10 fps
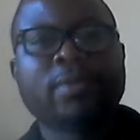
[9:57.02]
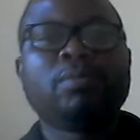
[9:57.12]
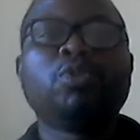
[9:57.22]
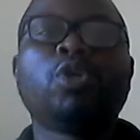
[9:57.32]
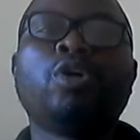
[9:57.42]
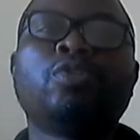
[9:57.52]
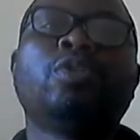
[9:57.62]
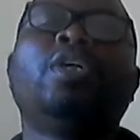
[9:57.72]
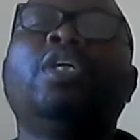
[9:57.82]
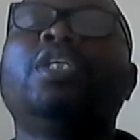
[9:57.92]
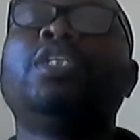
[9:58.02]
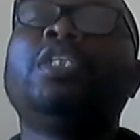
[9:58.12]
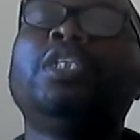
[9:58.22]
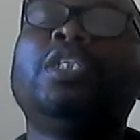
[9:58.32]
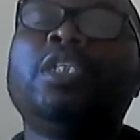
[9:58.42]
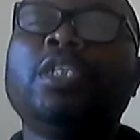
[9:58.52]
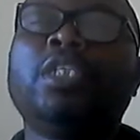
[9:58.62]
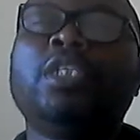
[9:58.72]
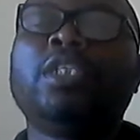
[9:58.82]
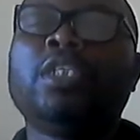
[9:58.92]
because
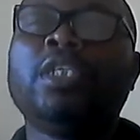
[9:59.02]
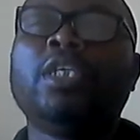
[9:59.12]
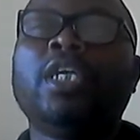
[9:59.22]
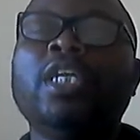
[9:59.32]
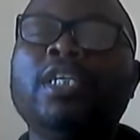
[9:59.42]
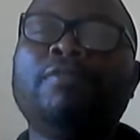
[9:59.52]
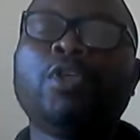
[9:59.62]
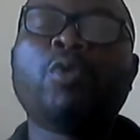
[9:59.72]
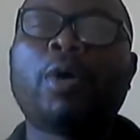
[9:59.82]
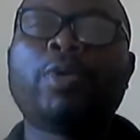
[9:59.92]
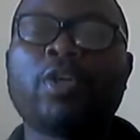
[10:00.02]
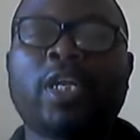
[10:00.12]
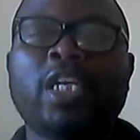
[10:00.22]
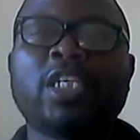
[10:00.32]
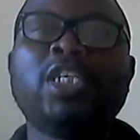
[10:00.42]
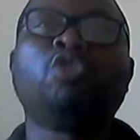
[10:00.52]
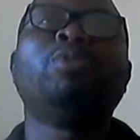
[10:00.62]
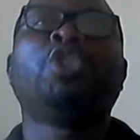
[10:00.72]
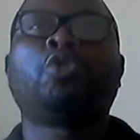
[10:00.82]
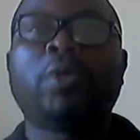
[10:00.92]
the individual within the organization need to be
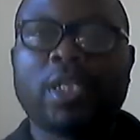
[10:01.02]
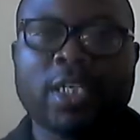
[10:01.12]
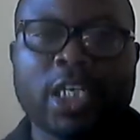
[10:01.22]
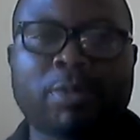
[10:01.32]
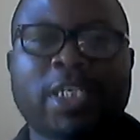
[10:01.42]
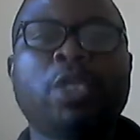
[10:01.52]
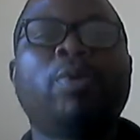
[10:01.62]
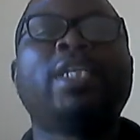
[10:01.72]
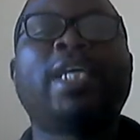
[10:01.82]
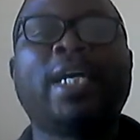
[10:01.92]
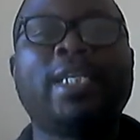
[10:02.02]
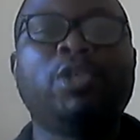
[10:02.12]
trained, especially when they are new.